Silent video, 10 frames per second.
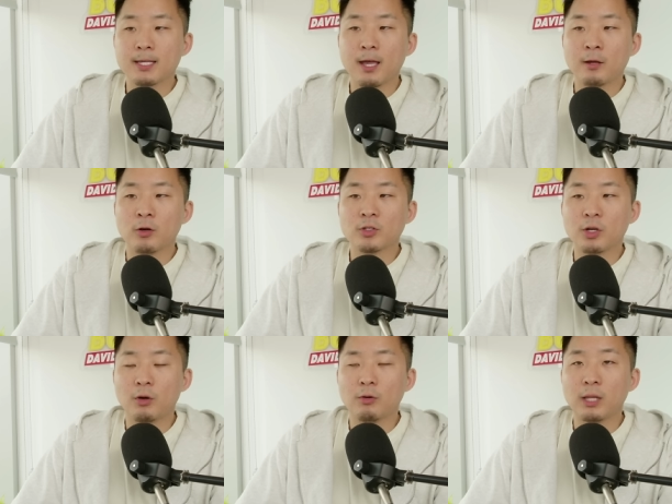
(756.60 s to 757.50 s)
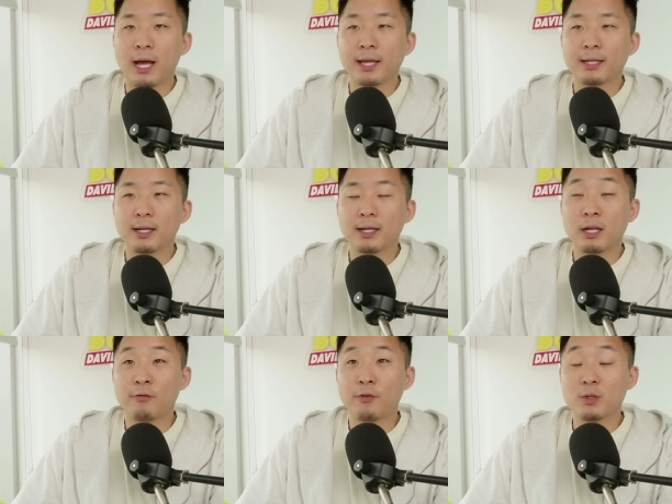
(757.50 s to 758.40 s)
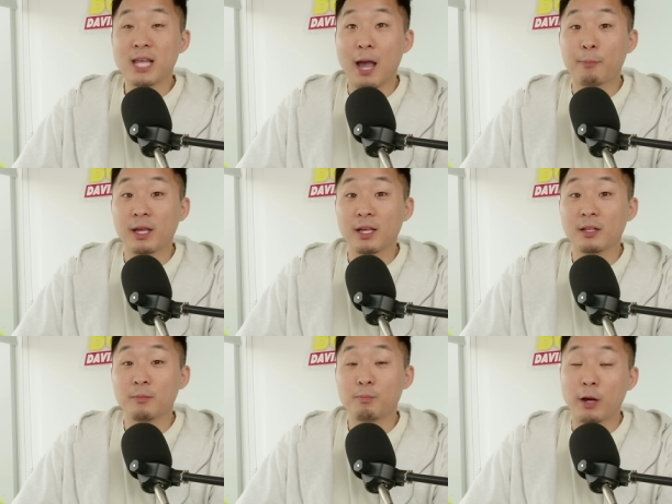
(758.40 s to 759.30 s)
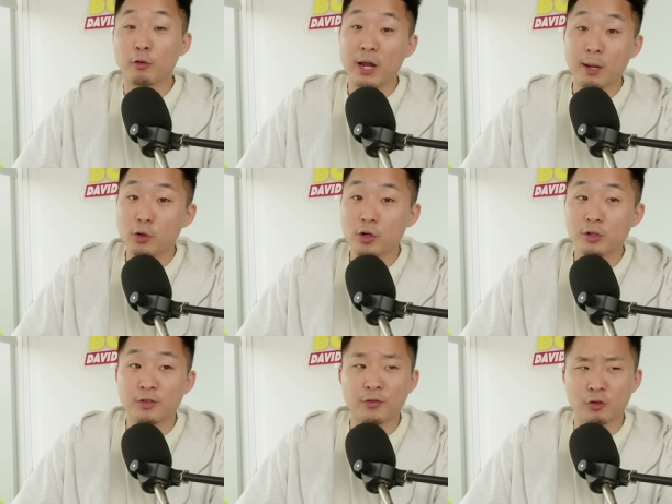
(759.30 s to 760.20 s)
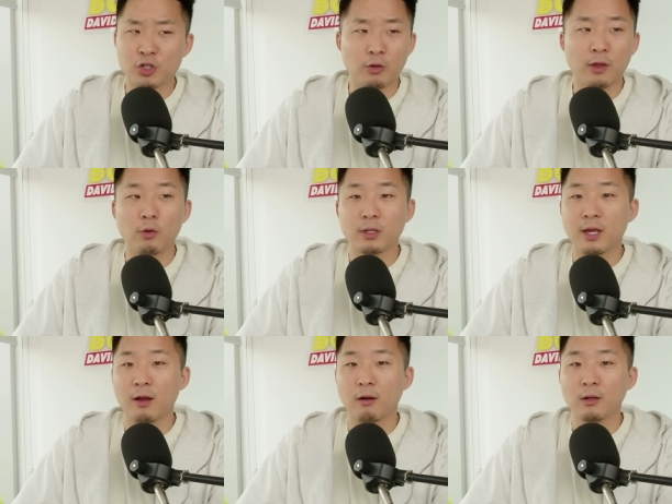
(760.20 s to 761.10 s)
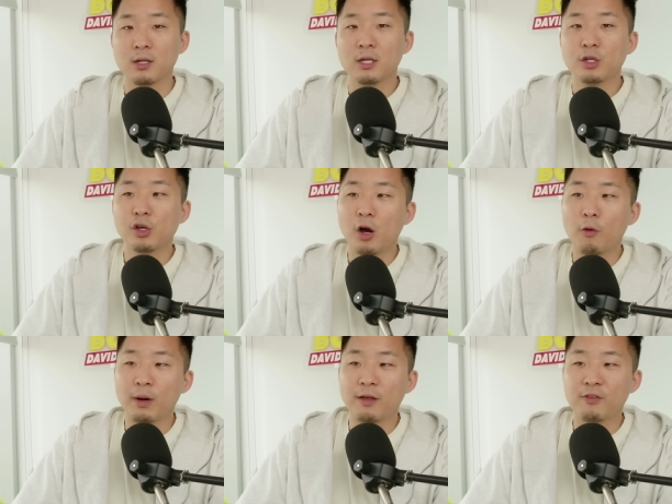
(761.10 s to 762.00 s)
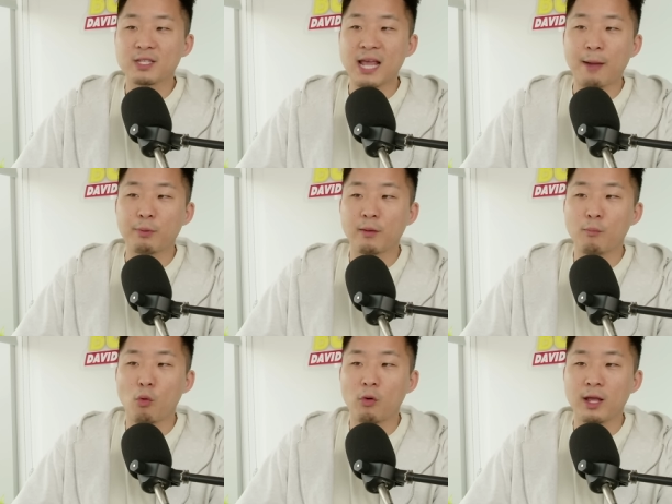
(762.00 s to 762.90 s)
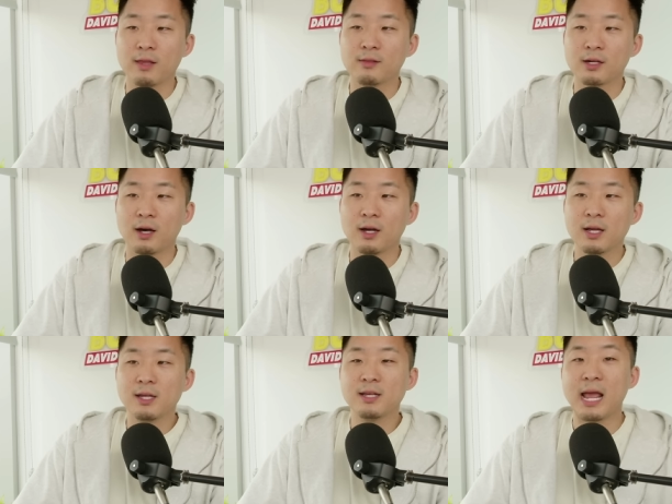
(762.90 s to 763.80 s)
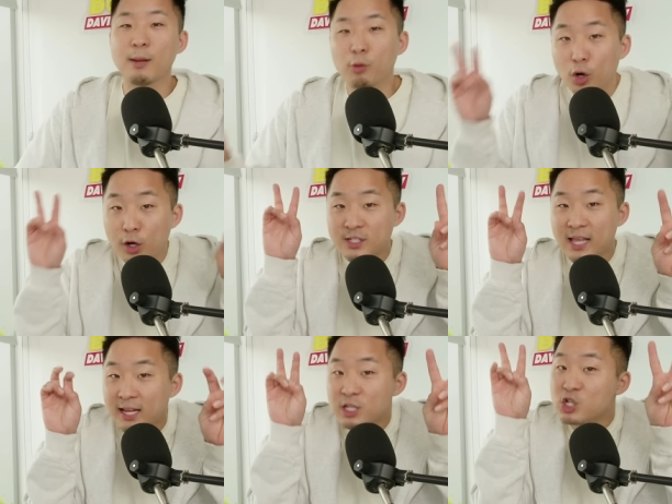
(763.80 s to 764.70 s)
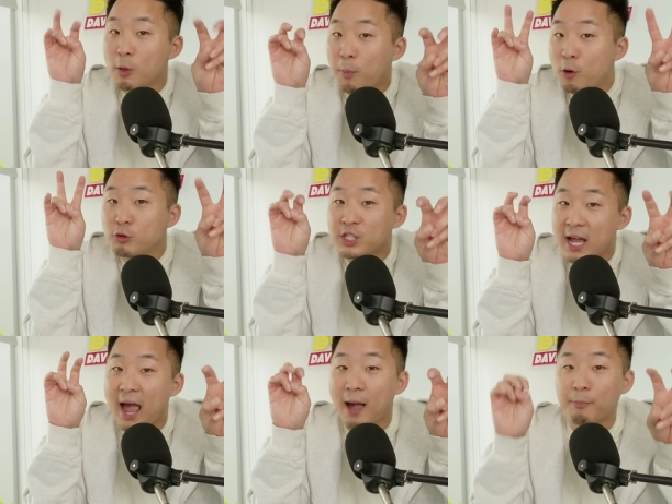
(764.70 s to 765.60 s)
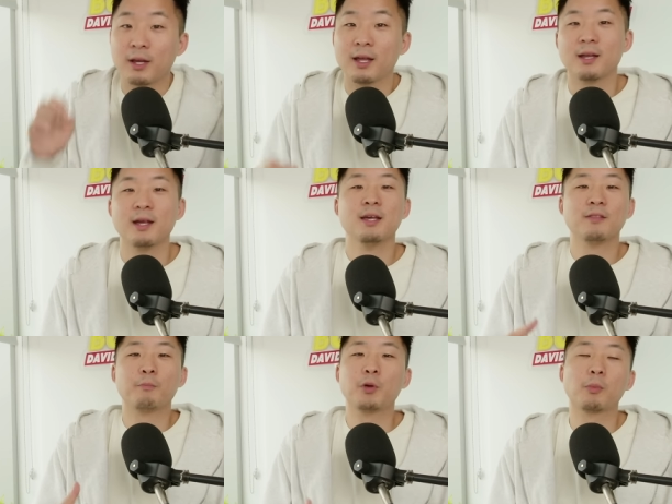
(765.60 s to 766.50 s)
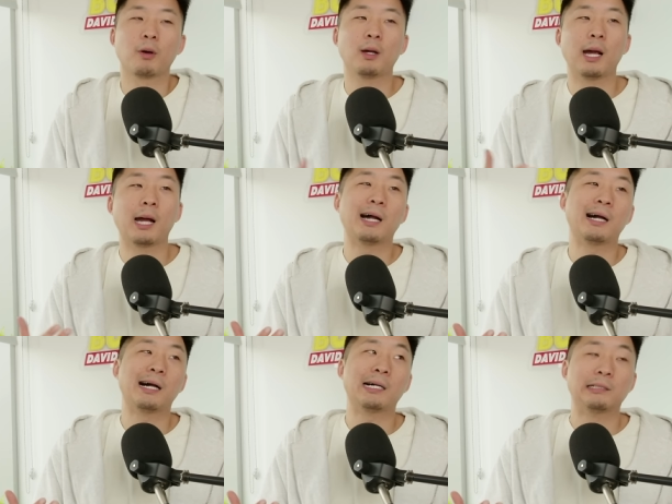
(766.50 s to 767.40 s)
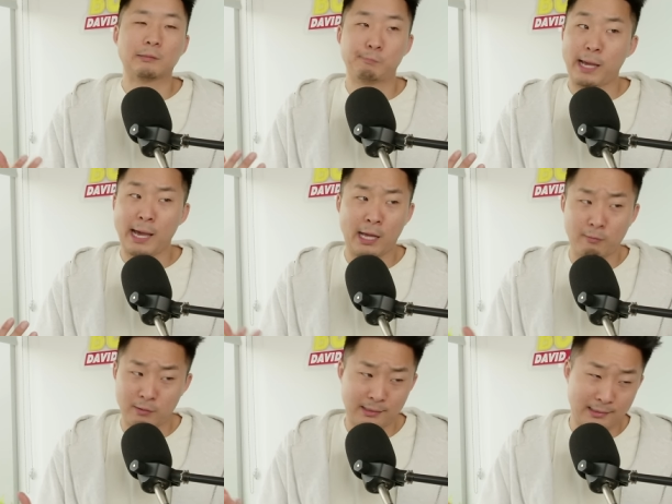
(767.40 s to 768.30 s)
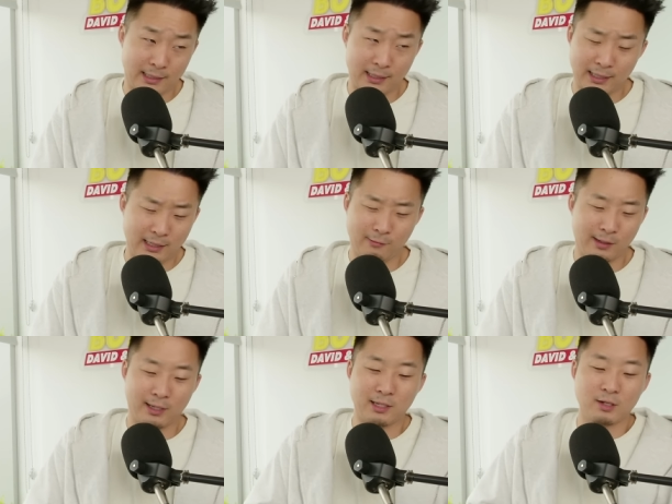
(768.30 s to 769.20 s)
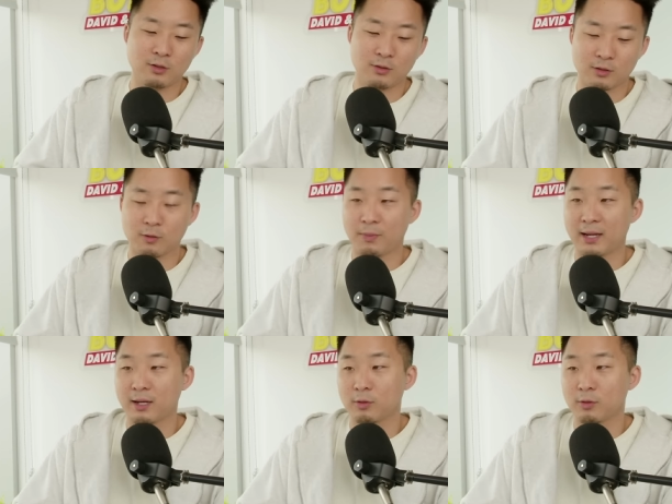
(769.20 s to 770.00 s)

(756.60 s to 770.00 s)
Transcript: yeah. And also, like, if it was happening in better neighborhoods, for sure they would care. You know, but if it's happening more in the neighborhoods that it's supposed to happen in, then people are like, oh, it's bad, but it's like, ah, what can you do? Right, right, right.